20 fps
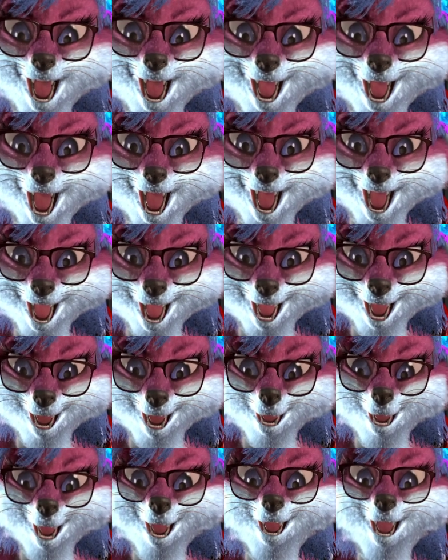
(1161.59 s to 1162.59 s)
Like you
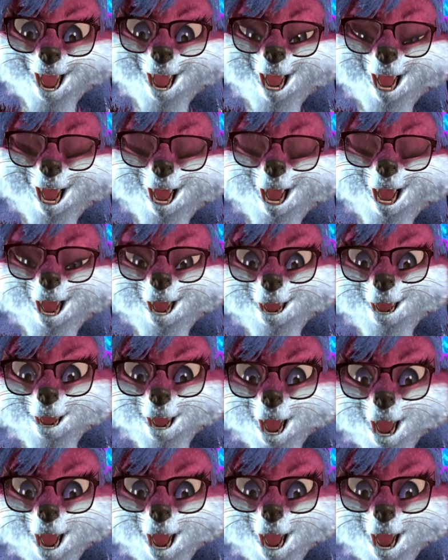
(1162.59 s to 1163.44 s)
just tilt it all the way like